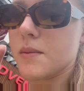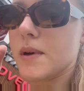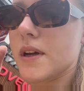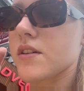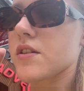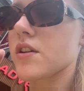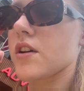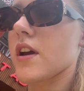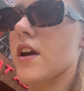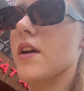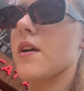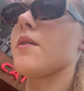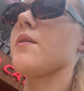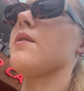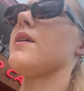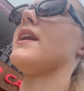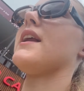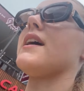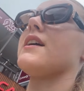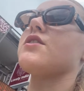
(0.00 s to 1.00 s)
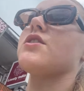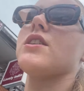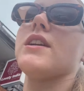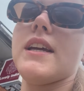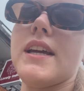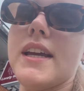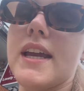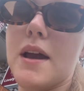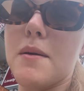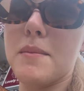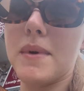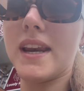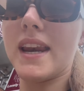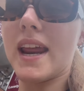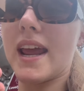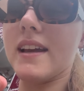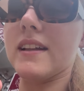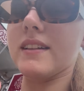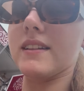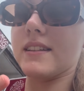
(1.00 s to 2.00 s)
about to go and actually get my
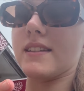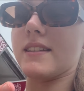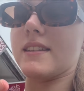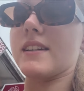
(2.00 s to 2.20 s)
nails